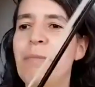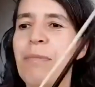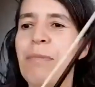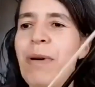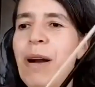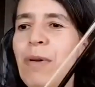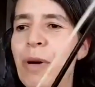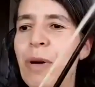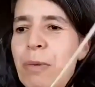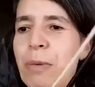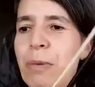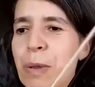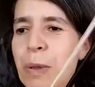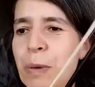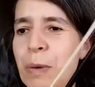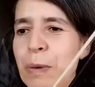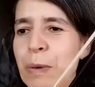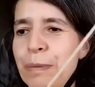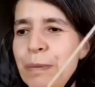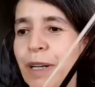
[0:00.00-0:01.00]
Baroque
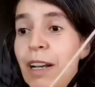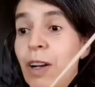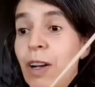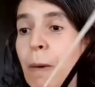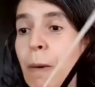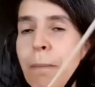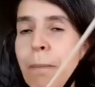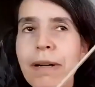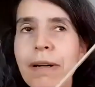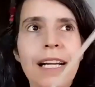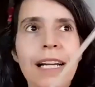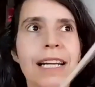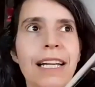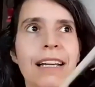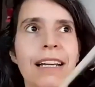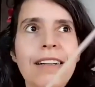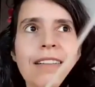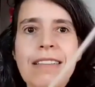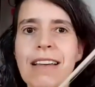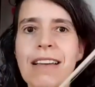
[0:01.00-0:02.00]
bow,
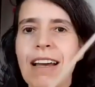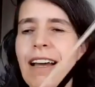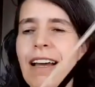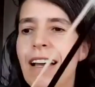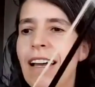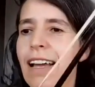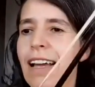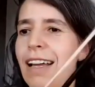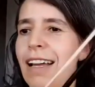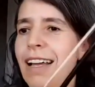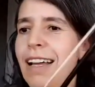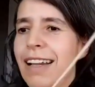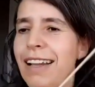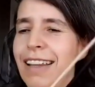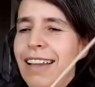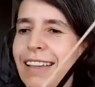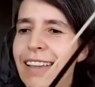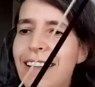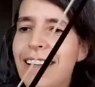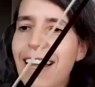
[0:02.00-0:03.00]
completely other
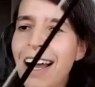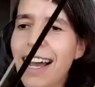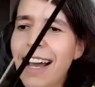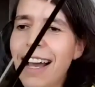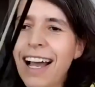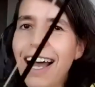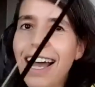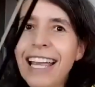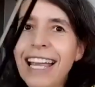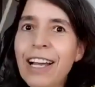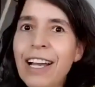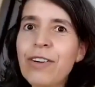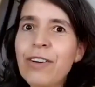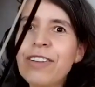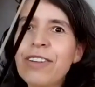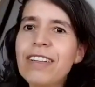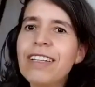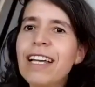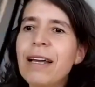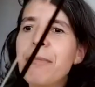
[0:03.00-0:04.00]

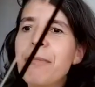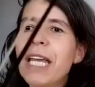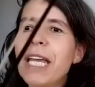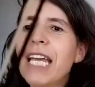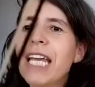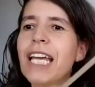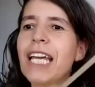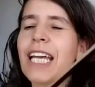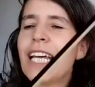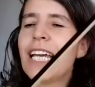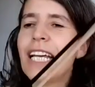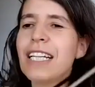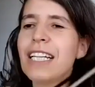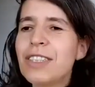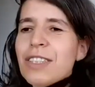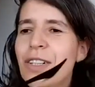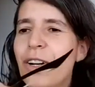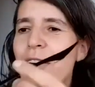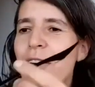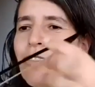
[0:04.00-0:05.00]
aerodynamic,
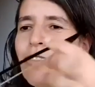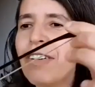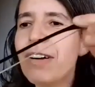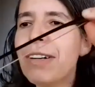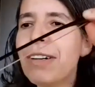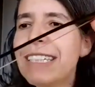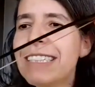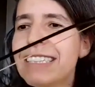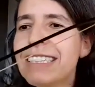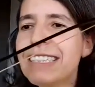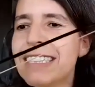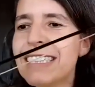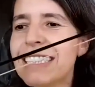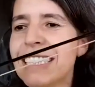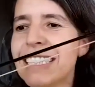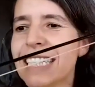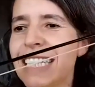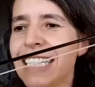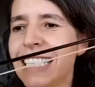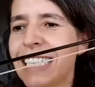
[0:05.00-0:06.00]
so a very
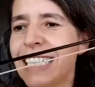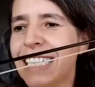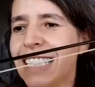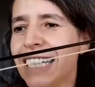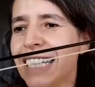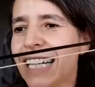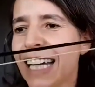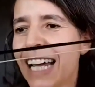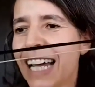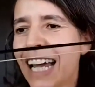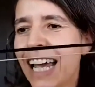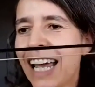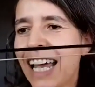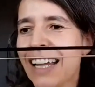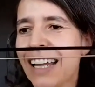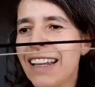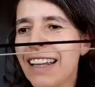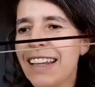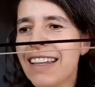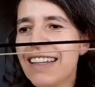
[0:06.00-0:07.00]
thin
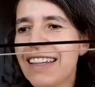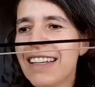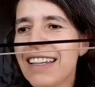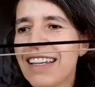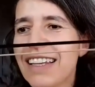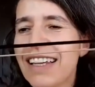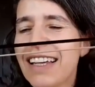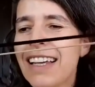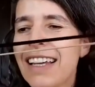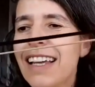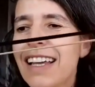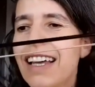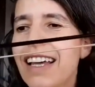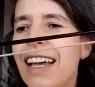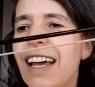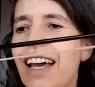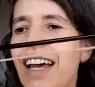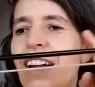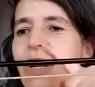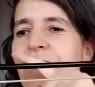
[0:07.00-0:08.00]
and
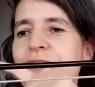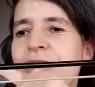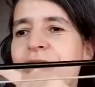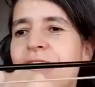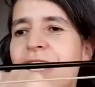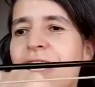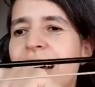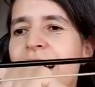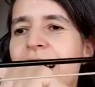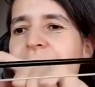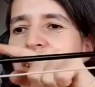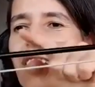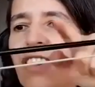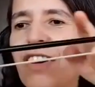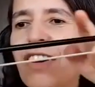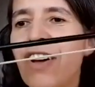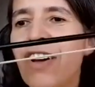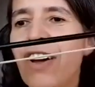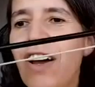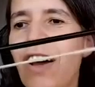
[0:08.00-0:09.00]
another
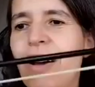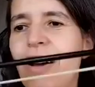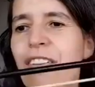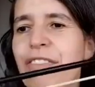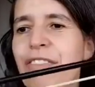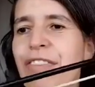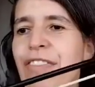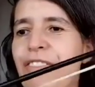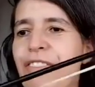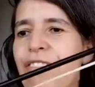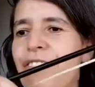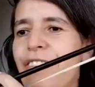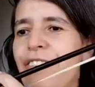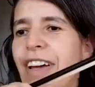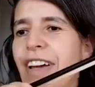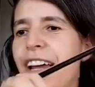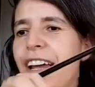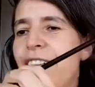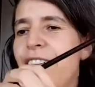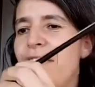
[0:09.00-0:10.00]
curve,
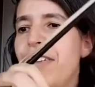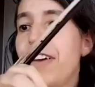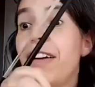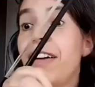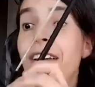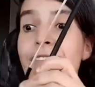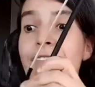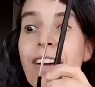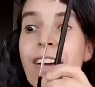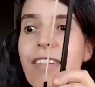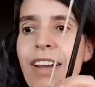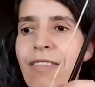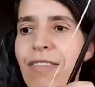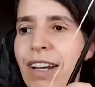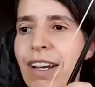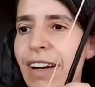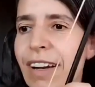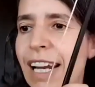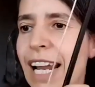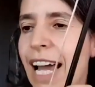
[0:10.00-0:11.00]
and very, very,
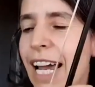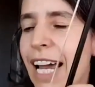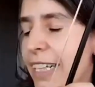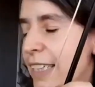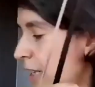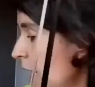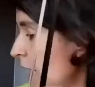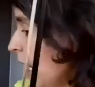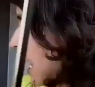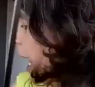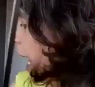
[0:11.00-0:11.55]
very light.